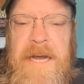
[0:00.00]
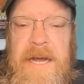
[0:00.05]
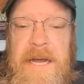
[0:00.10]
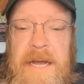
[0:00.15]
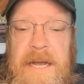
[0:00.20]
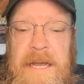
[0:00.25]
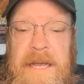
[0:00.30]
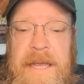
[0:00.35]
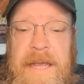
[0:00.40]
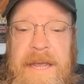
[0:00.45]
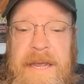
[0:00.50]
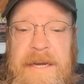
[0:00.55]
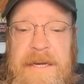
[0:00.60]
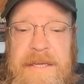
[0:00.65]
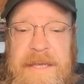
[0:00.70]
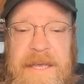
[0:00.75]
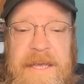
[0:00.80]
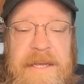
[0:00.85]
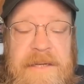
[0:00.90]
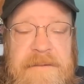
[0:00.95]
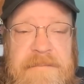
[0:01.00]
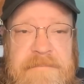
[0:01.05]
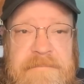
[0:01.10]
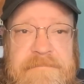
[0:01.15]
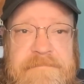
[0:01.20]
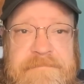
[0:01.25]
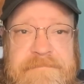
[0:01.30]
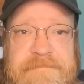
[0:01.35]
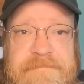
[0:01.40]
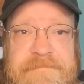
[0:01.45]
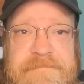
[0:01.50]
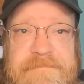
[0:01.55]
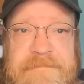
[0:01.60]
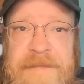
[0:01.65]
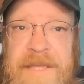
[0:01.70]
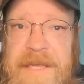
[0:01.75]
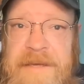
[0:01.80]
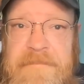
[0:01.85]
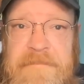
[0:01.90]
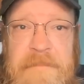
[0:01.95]
And again,
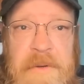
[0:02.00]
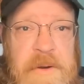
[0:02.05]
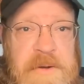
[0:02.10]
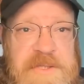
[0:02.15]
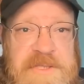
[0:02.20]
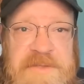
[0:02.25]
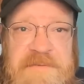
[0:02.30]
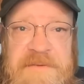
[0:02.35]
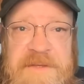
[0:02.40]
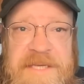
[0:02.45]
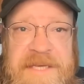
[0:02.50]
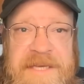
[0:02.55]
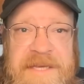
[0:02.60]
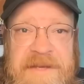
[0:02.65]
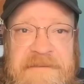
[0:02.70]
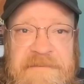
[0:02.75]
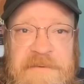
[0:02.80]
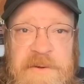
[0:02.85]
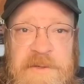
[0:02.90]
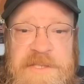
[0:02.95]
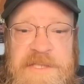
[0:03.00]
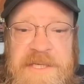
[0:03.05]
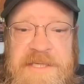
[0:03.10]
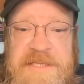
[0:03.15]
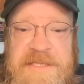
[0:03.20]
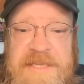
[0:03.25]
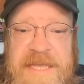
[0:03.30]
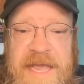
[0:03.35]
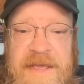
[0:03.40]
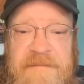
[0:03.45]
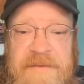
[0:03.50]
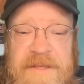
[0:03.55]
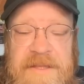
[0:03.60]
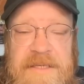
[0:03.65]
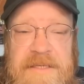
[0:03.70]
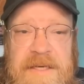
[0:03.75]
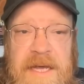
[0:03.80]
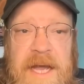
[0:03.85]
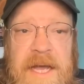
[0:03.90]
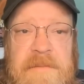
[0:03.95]
like most of the folks on staff at the
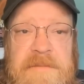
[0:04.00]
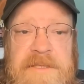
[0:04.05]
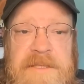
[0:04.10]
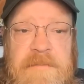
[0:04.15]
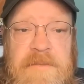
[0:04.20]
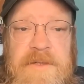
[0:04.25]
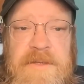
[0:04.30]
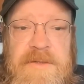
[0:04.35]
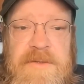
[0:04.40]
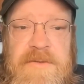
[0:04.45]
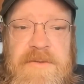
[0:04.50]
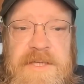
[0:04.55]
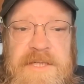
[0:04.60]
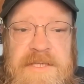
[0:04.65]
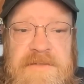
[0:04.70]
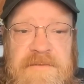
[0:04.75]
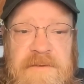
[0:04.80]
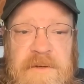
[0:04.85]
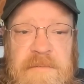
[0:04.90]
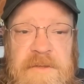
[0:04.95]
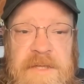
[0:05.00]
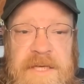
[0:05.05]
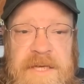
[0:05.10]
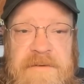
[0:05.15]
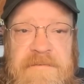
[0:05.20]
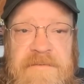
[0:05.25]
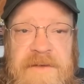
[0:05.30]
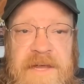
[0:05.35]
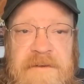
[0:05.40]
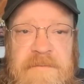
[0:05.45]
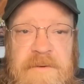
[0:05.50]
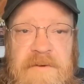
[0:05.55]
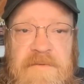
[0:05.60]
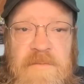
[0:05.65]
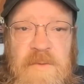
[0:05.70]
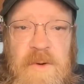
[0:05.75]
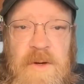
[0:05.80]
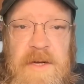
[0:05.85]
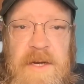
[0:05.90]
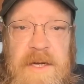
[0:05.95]
time, someone who is firmly in favor of
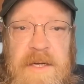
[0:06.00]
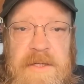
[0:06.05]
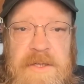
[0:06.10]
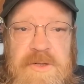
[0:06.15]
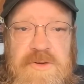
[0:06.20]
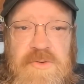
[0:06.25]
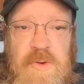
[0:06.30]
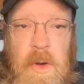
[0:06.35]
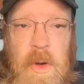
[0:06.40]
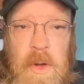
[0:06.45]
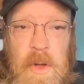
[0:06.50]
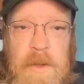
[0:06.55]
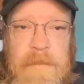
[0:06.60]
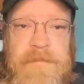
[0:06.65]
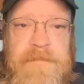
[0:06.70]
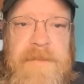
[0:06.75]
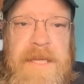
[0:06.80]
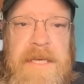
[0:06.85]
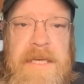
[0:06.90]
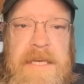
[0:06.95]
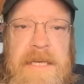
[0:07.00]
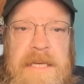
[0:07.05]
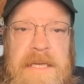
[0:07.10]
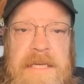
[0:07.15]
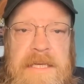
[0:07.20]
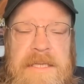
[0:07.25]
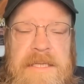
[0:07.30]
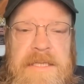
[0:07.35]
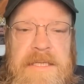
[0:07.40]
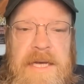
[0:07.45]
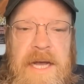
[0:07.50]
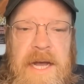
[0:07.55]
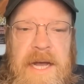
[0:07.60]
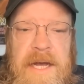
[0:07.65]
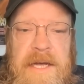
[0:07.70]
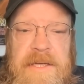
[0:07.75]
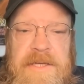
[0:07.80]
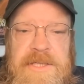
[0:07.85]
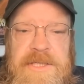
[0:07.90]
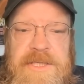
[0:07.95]
more gun control.
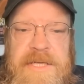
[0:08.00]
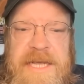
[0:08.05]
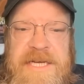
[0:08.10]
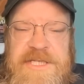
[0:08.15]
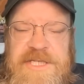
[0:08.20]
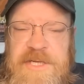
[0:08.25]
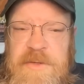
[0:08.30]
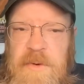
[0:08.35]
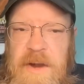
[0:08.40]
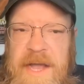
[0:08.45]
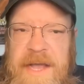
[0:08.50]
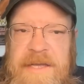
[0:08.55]
As she